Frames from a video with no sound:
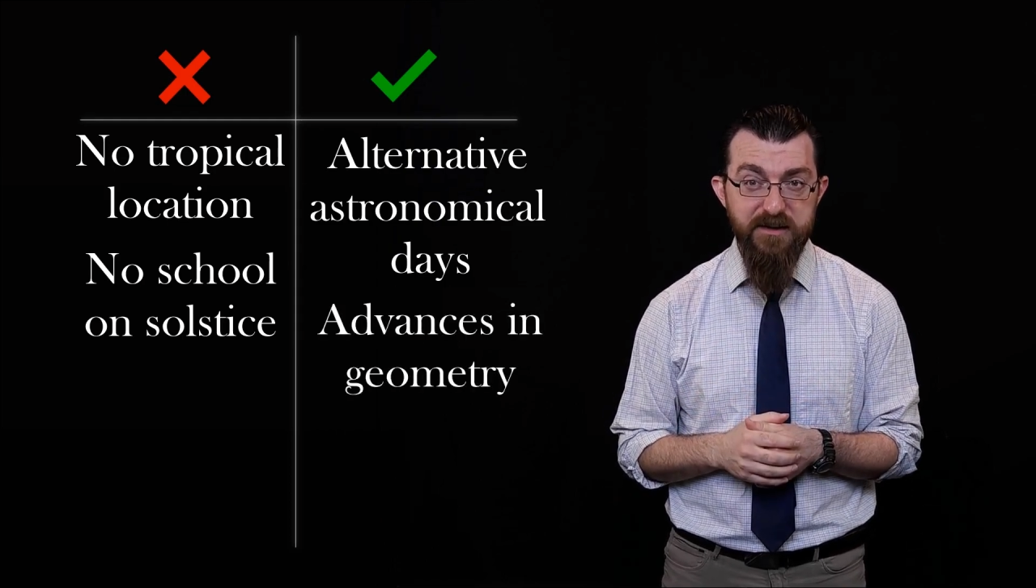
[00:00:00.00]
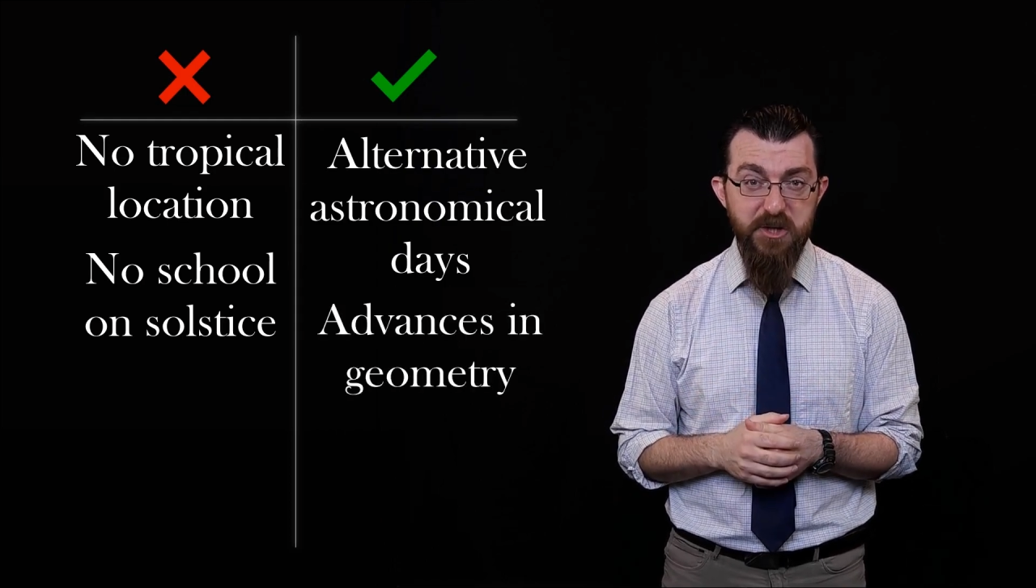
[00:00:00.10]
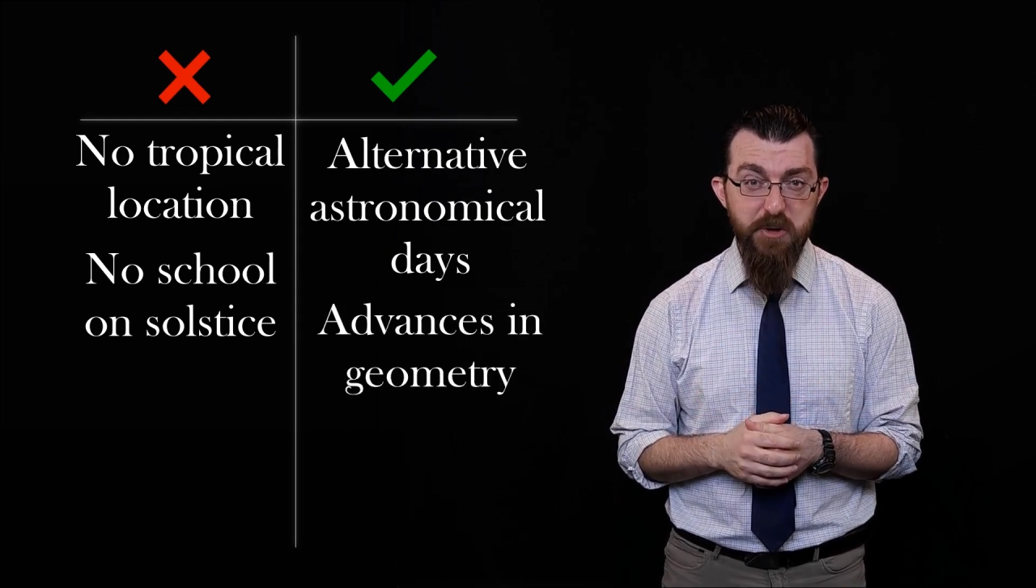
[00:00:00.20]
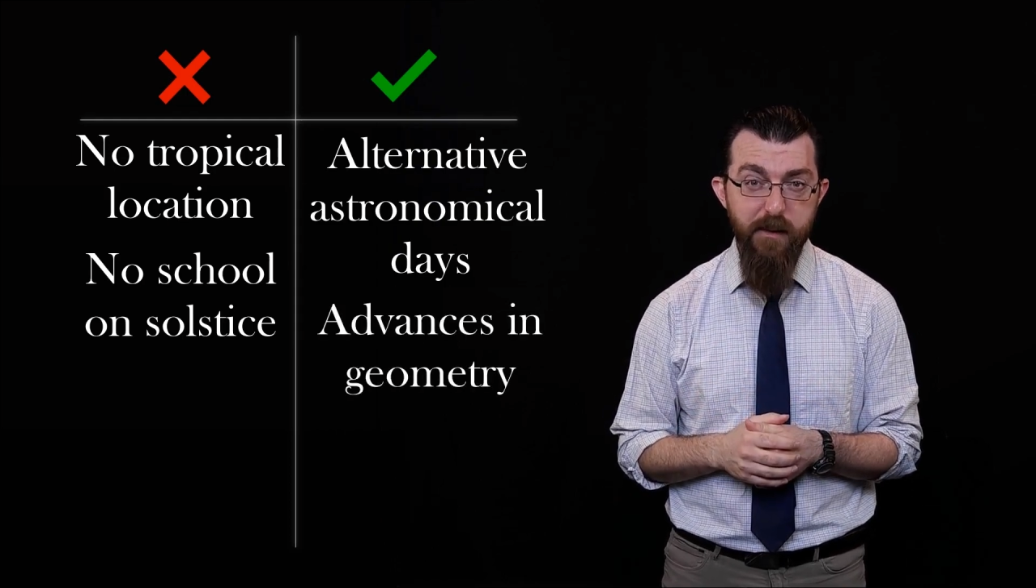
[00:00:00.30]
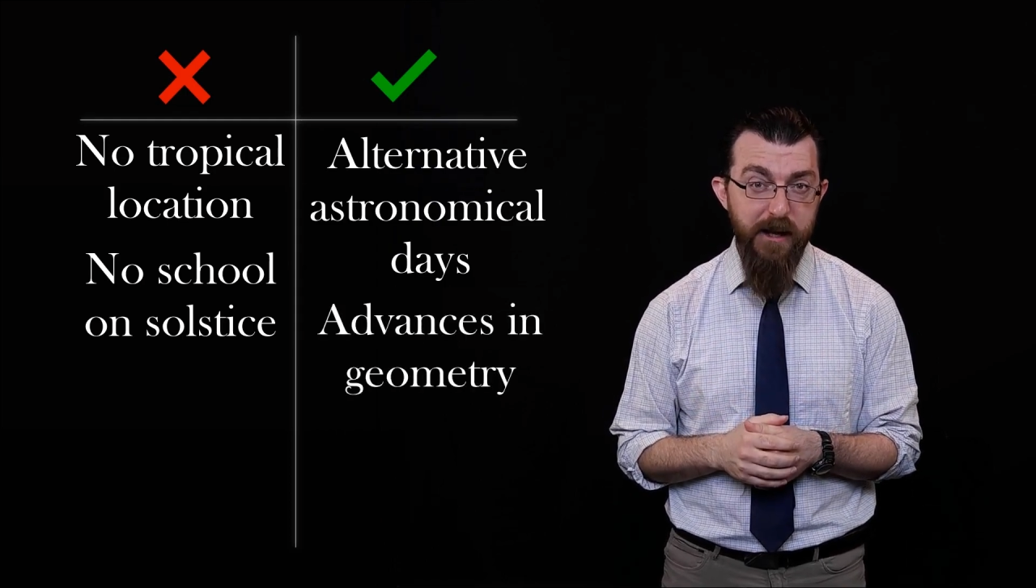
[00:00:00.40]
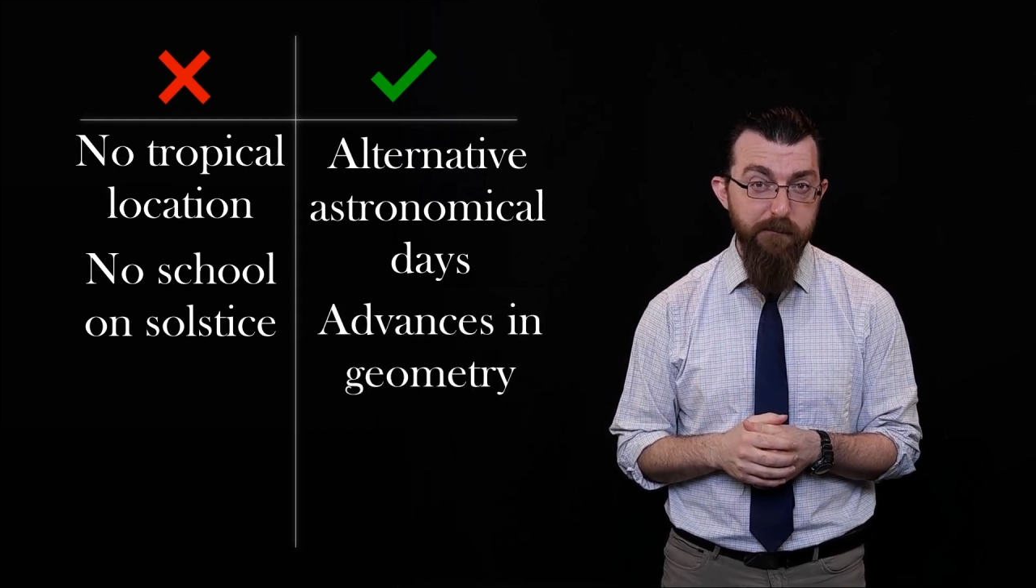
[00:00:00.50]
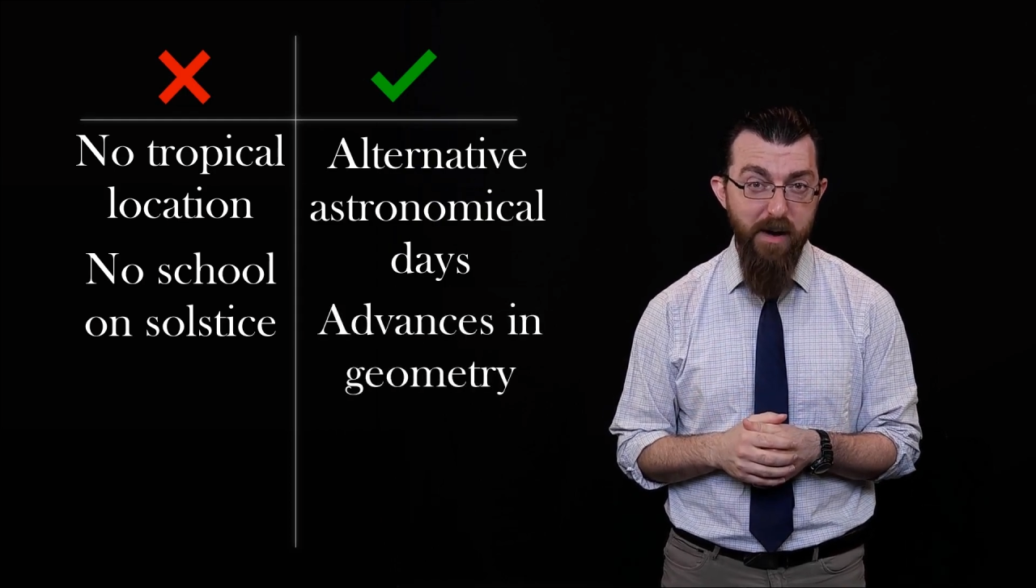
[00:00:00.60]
that should make it